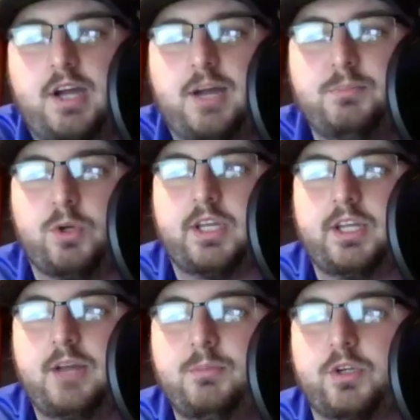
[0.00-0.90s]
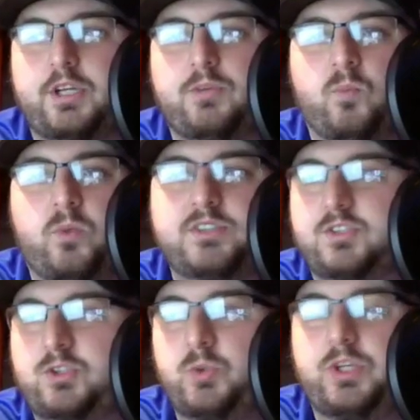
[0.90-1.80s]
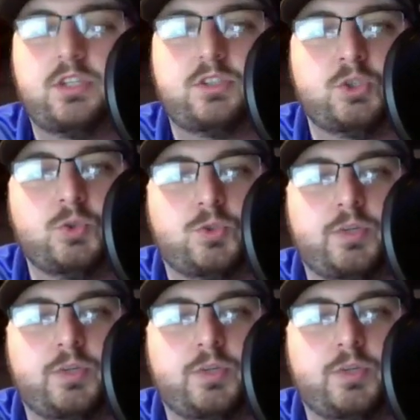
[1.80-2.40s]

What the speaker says: I'm looking. I'm looking into